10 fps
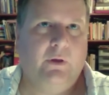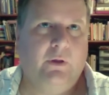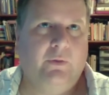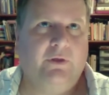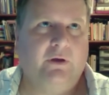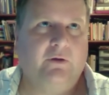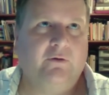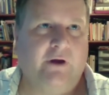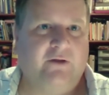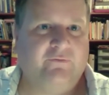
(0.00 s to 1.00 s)
the
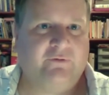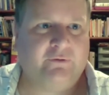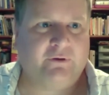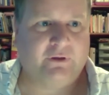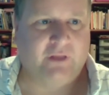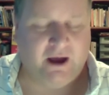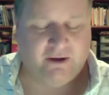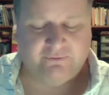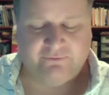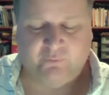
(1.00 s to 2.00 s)
Creative
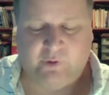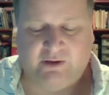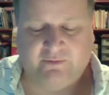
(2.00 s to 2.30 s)
Cloud suite.